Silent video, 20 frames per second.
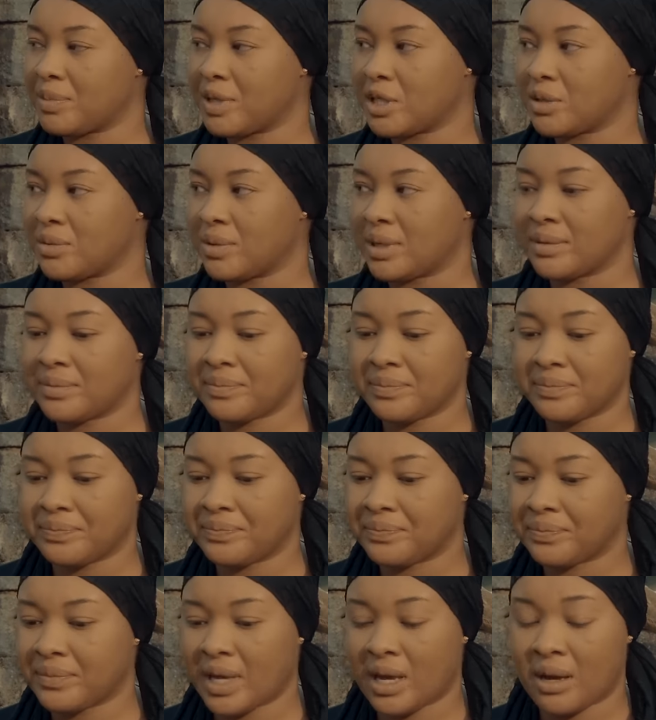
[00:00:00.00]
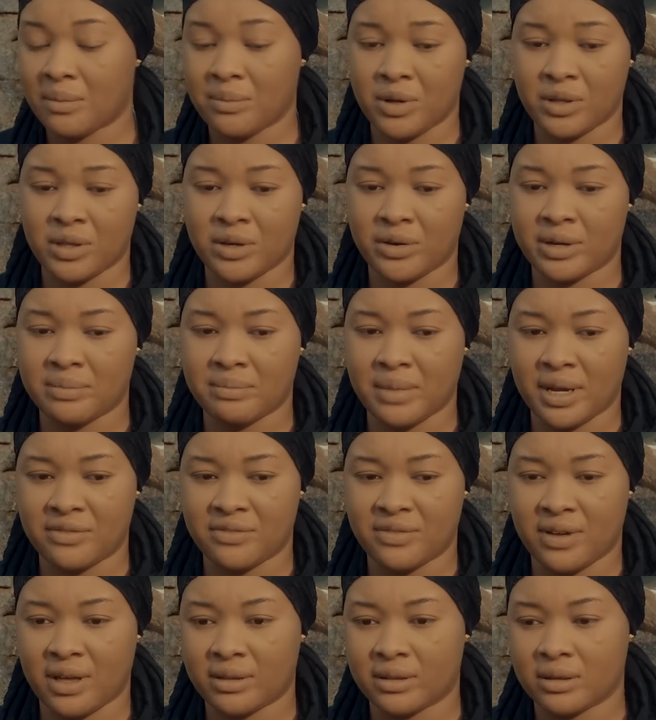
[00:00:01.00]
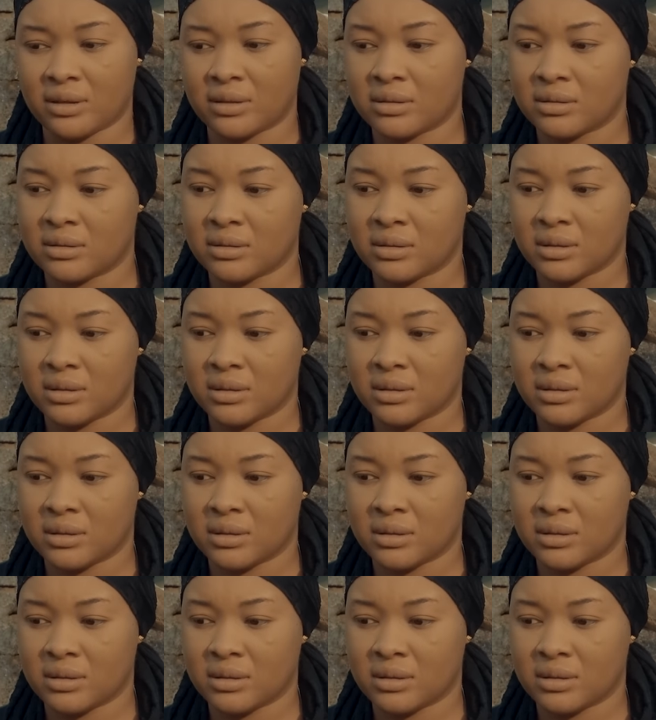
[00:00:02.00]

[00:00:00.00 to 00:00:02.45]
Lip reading: between her mother and my father.